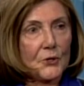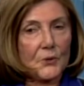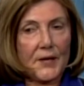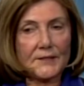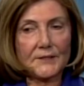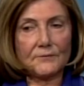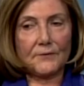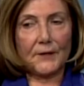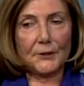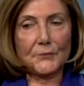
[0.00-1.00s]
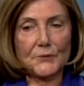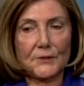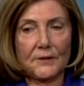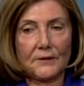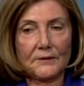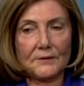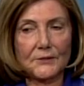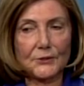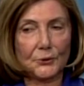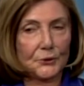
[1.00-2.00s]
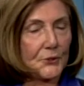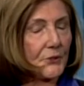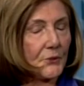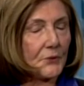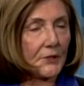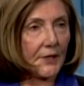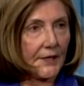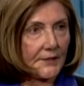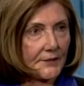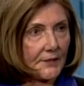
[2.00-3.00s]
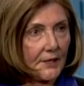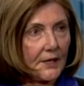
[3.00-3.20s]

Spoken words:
who has developed a solar suitcase.